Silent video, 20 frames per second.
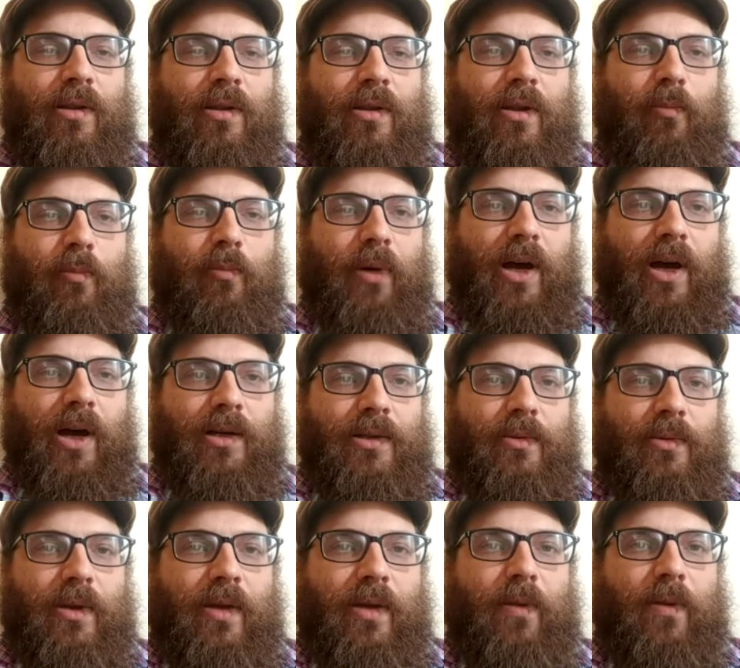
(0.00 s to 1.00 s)
the bugs
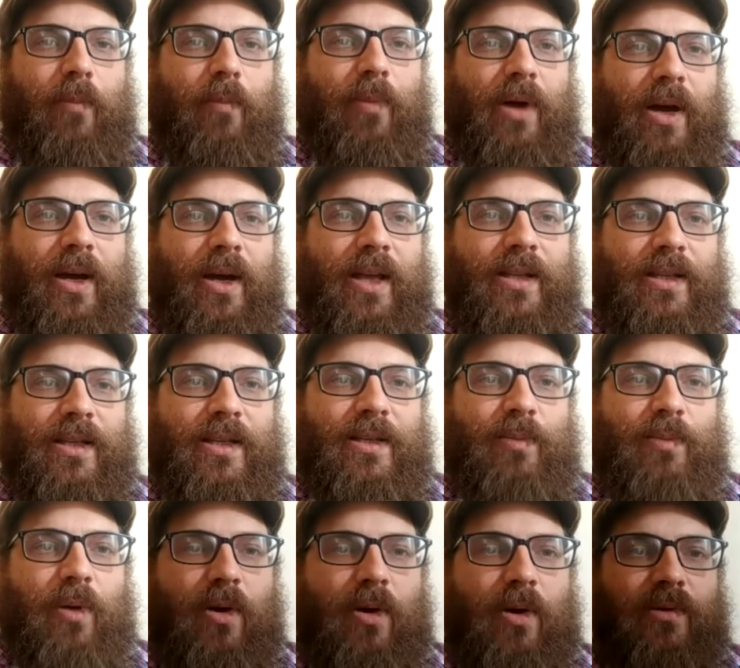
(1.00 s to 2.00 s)
if the bug gets
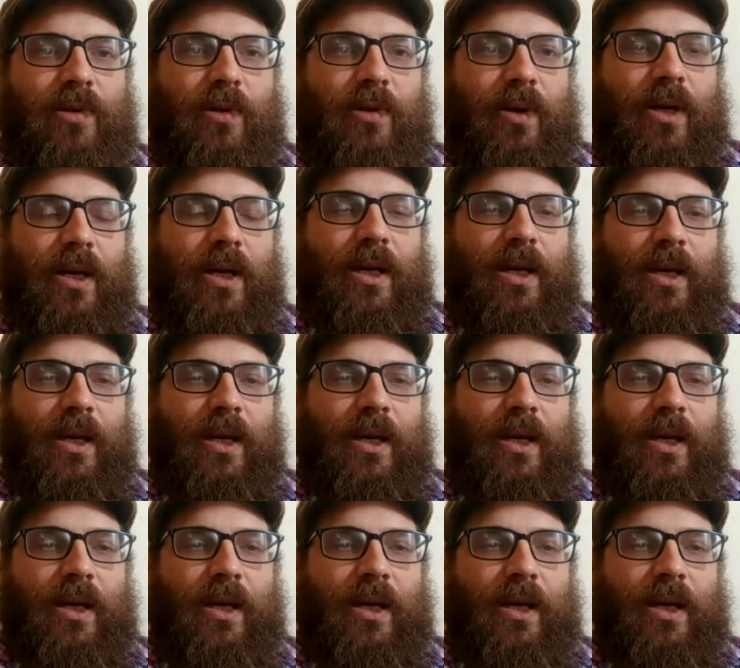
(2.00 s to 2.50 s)
exposed to it it,